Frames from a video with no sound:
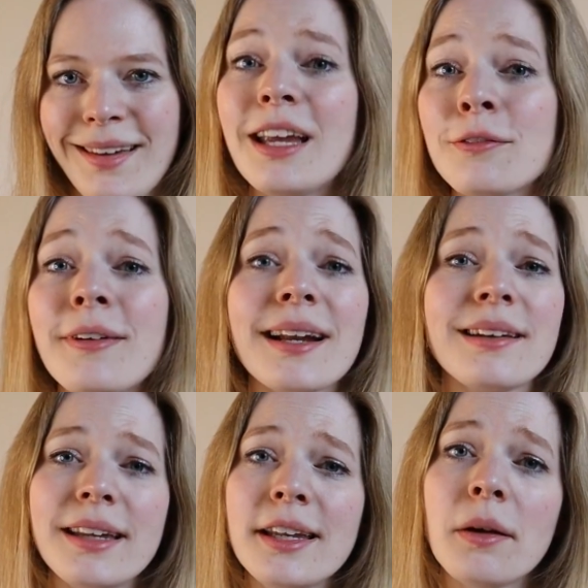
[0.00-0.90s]
In fact,
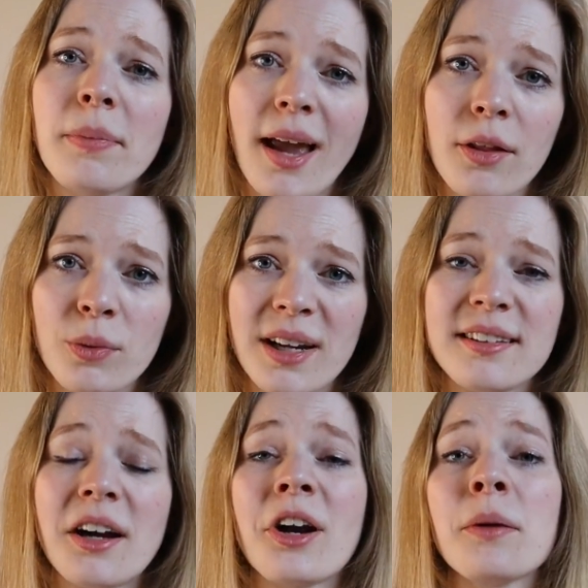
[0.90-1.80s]
linear
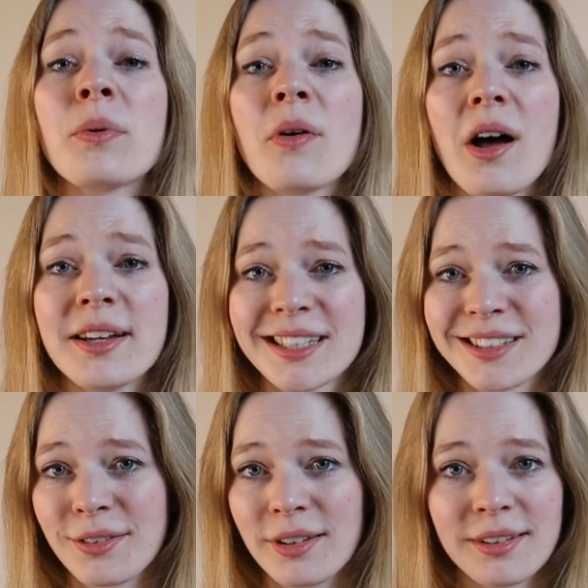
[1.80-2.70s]
pathways are a product
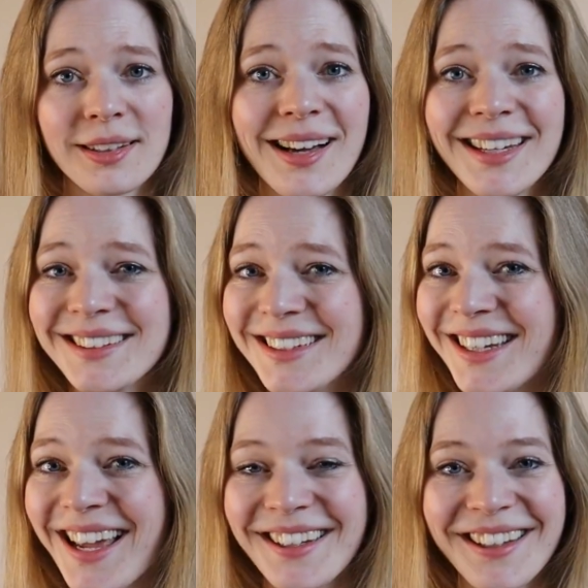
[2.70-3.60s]
of
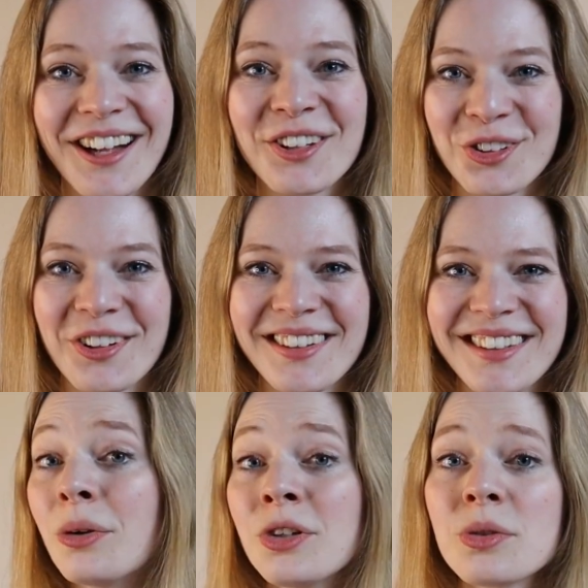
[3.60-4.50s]
society and culture.
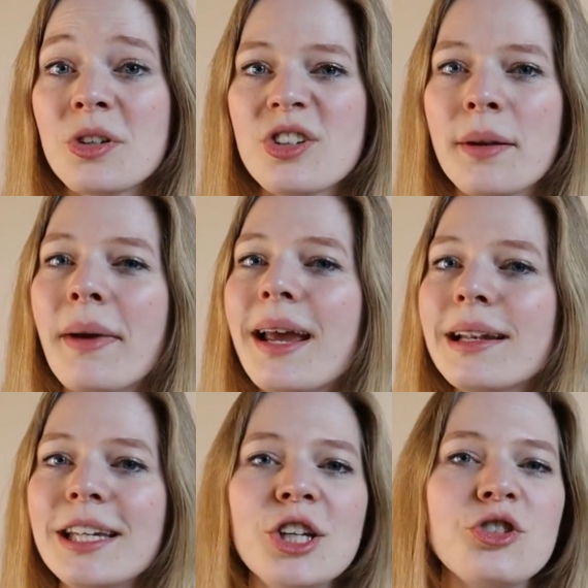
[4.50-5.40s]
Your intuition might
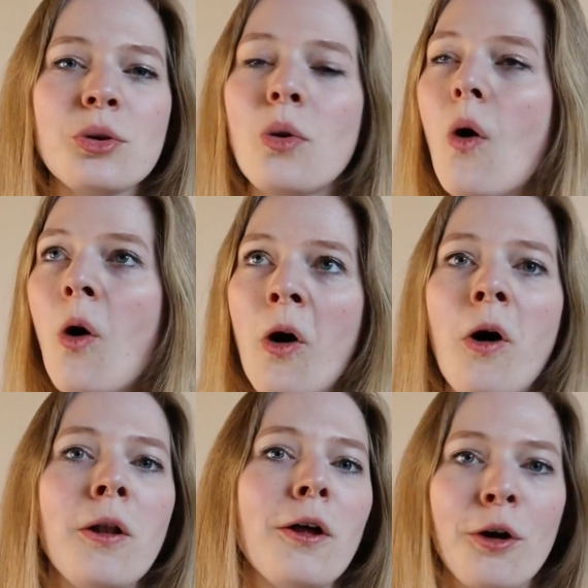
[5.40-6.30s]
lead you
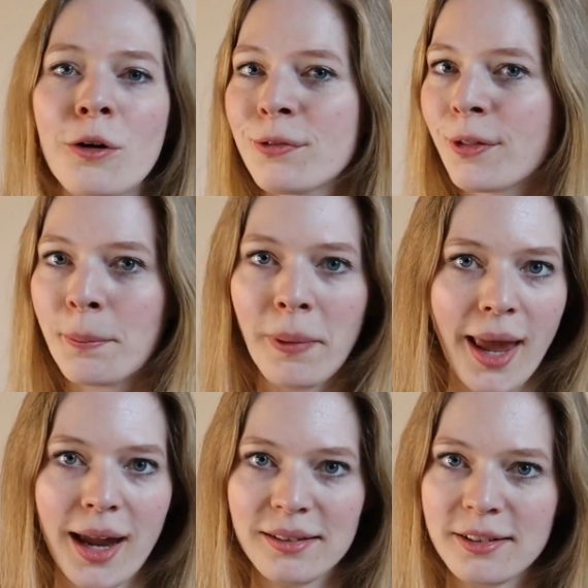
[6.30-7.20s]
all over the
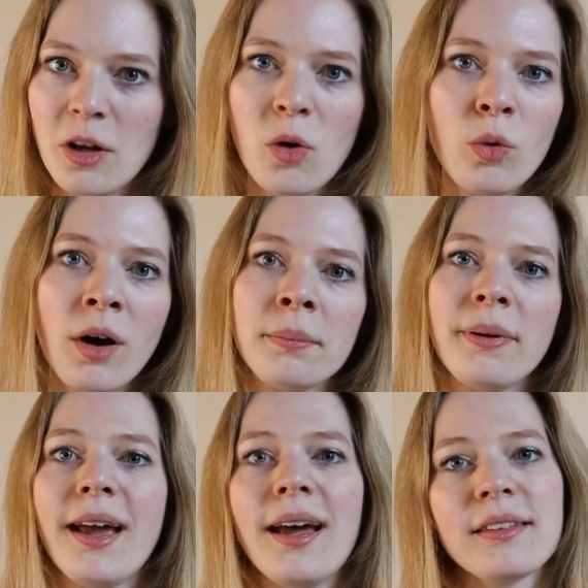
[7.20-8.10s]
place, one
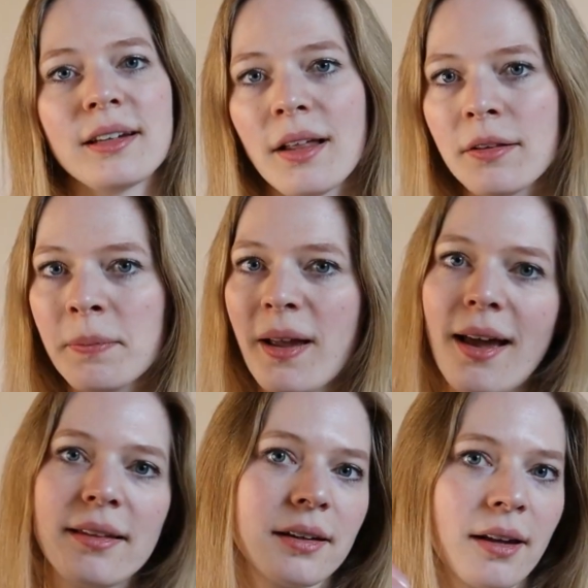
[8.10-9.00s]
path, another
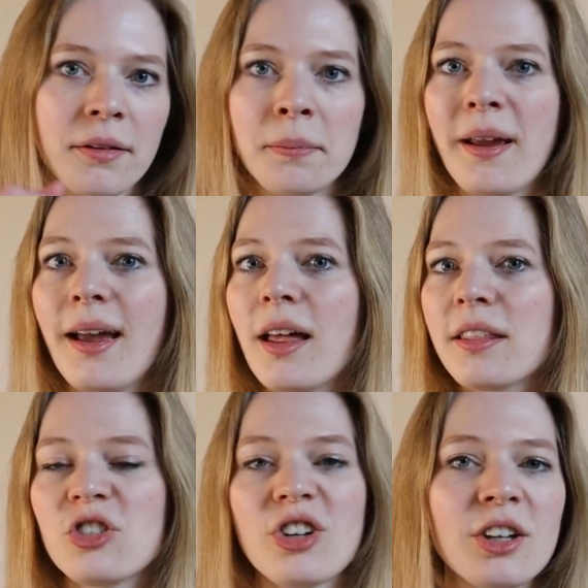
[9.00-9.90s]
path, another
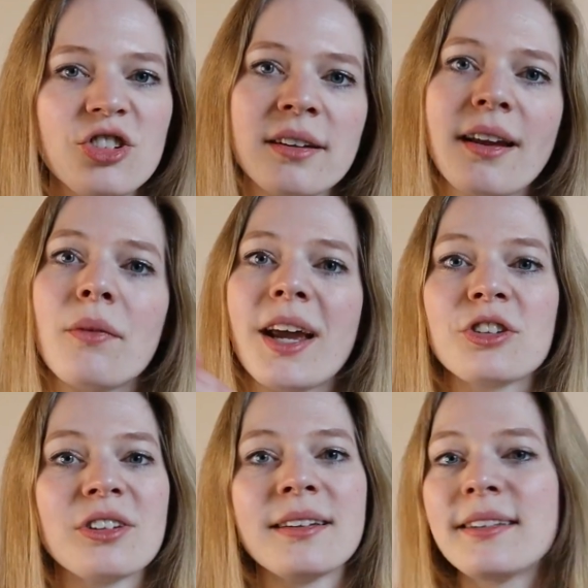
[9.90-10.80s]
path, changing
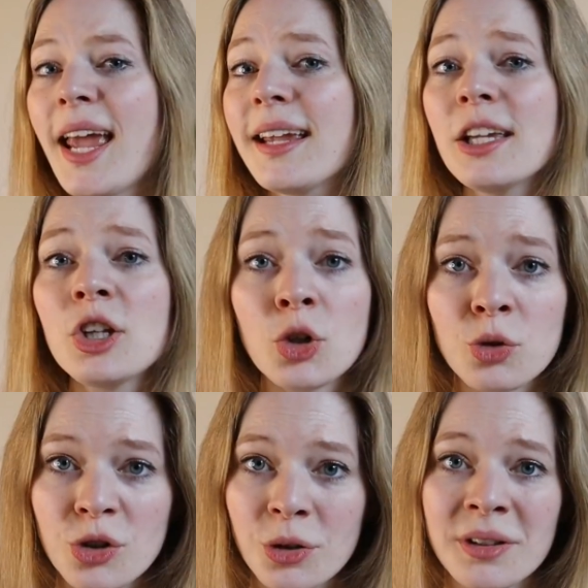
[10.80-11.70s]
direction, taking U
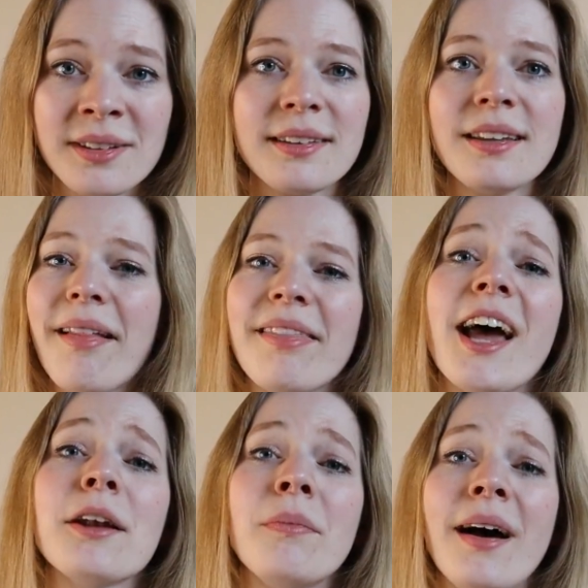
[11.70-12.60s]
turns, and
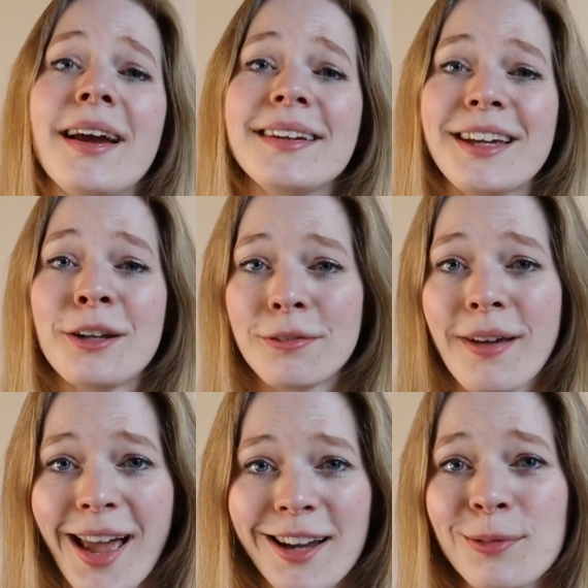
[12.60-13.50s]
that might in
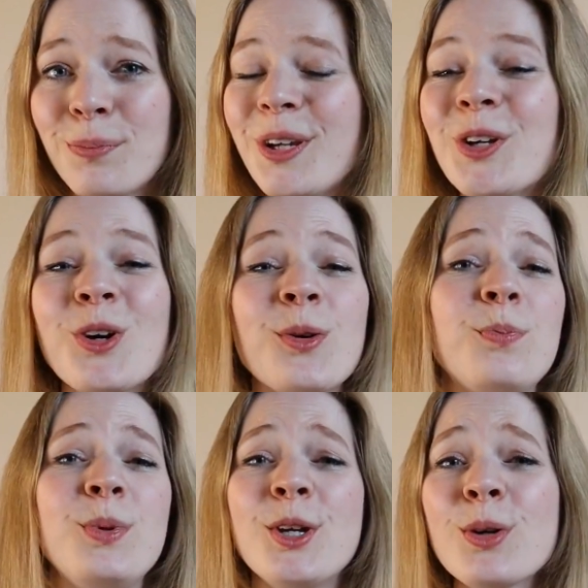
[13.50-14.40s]
fact be a
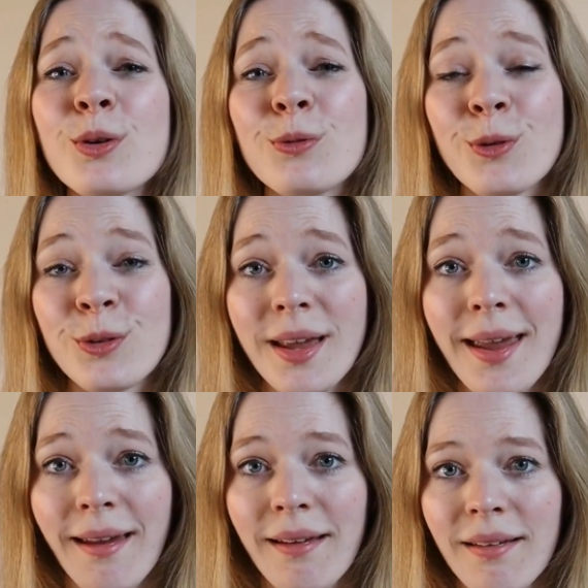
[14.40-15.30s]
beautiful
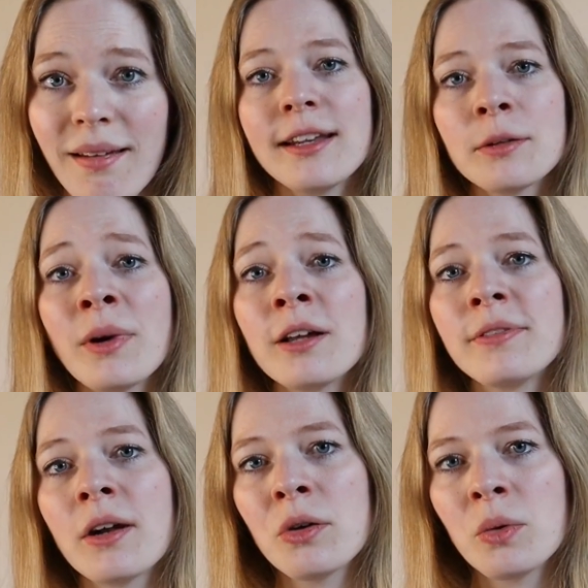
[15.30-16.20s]
thing. And it might
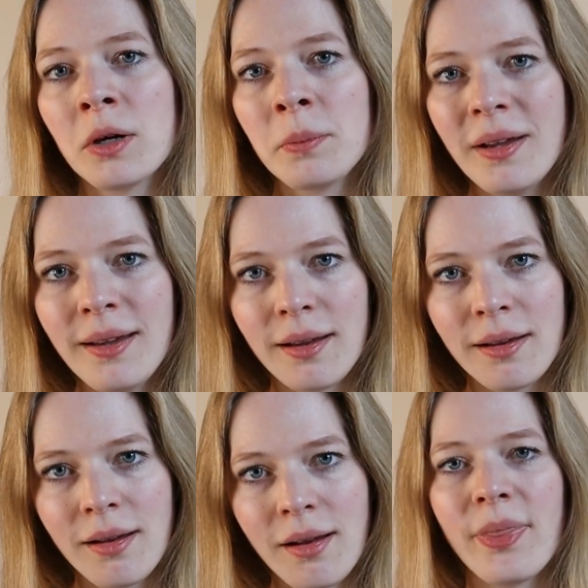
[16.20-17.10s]
very well
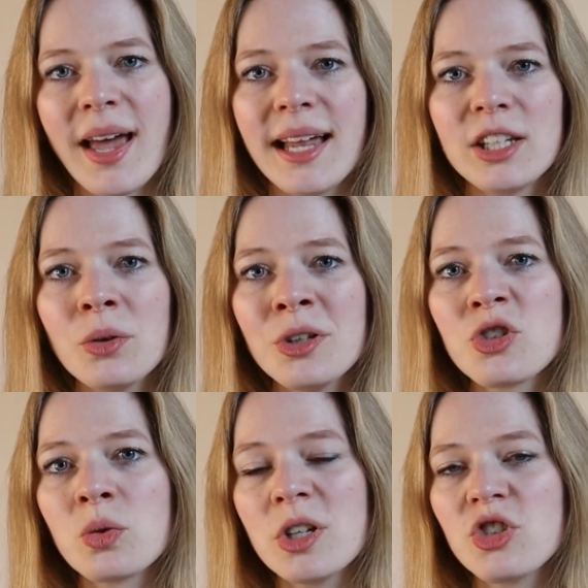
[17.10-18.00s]
be that your
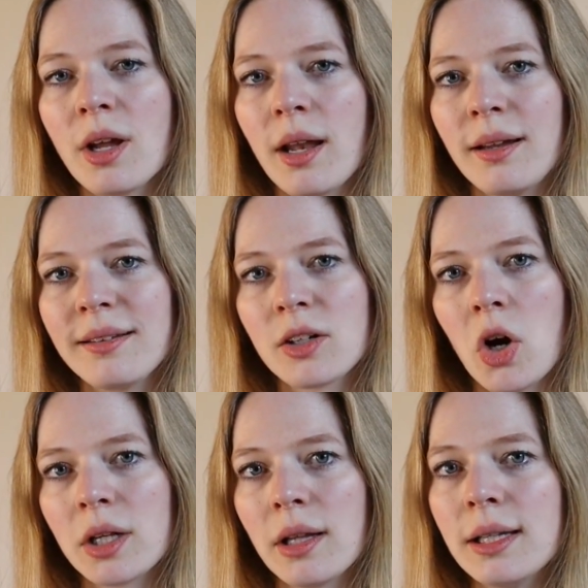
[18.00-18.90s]
intuition is
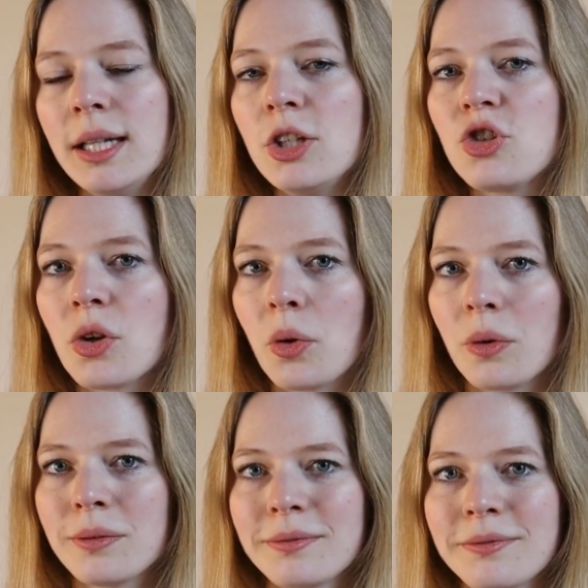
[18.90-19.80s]
gonna lead
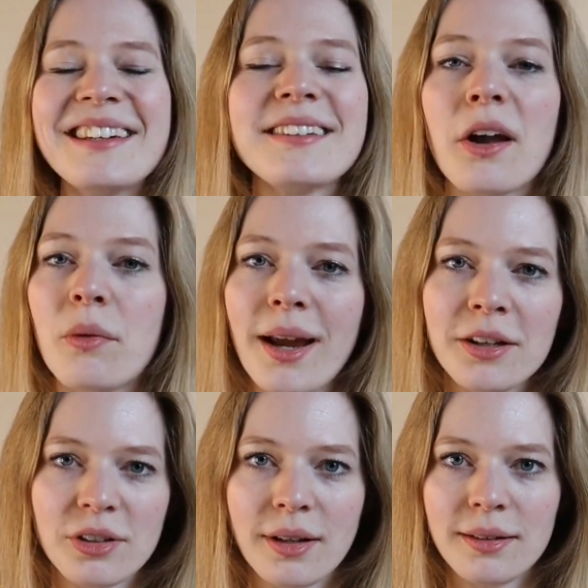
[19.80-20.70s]
you in
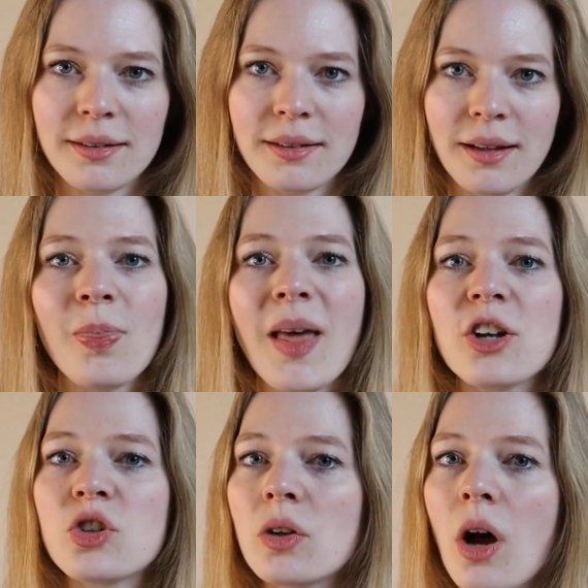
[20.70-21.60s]
directions
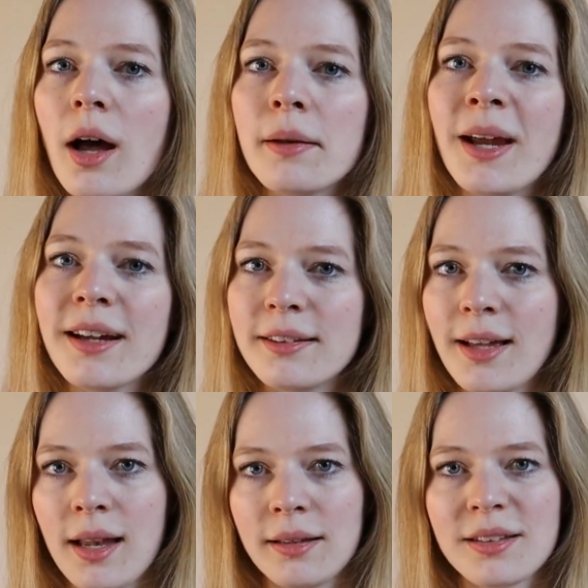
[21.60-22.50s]
that do not make
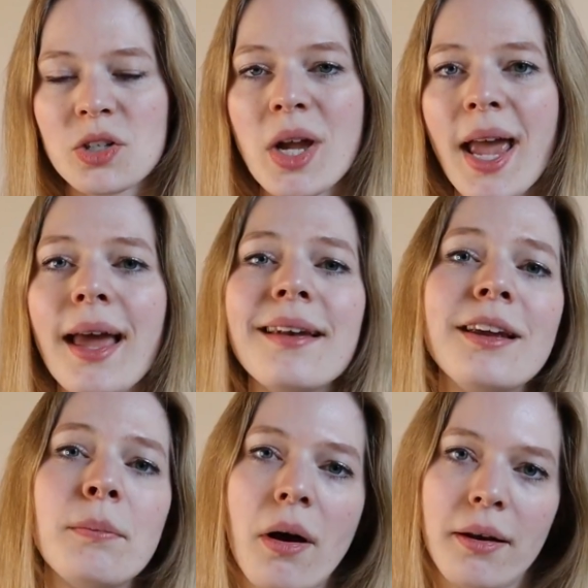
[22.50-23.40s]
sense to
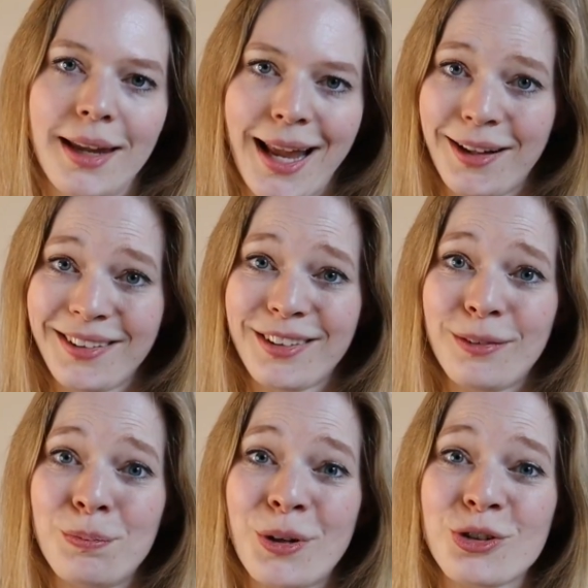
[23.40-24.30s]
anybody
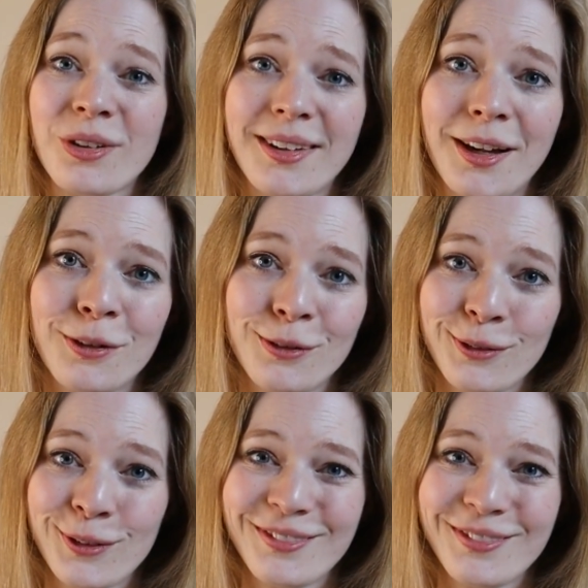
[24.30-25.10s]
else but yourself.